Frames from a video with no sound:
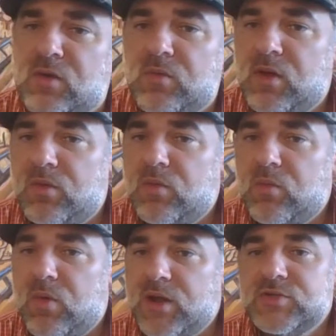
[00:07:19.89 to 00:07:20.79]
well,
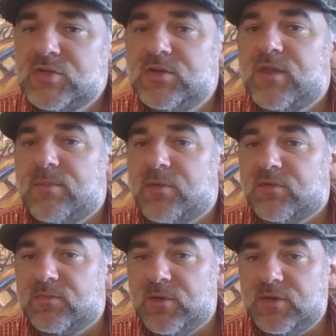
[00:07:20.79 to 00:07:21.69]
why shouldn't that
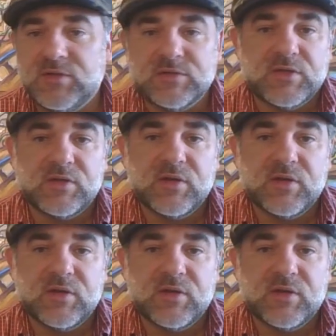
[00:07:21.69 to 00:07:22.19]
person be teaching?